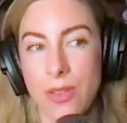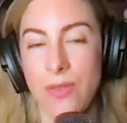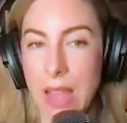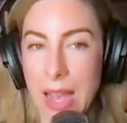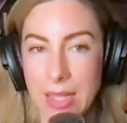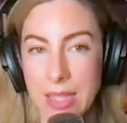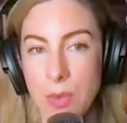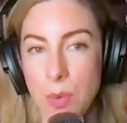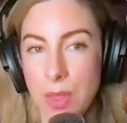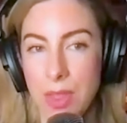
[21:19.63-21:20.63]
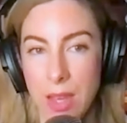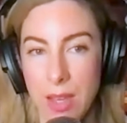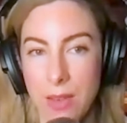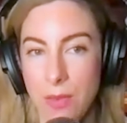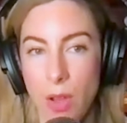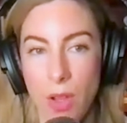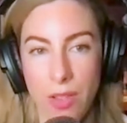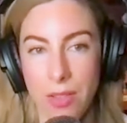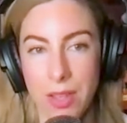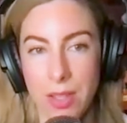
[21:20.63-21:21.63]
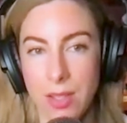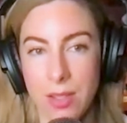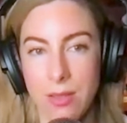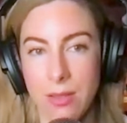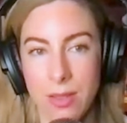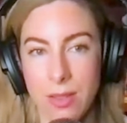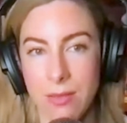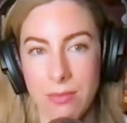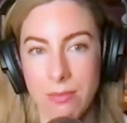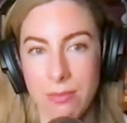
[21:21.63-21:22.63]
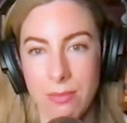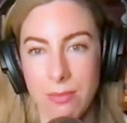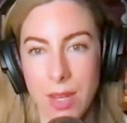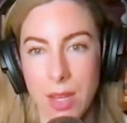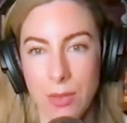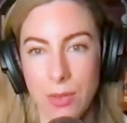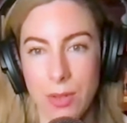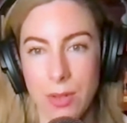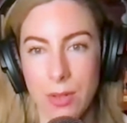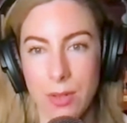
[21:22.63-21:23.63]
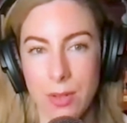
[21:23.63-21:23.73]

flack as I would think of all of this news.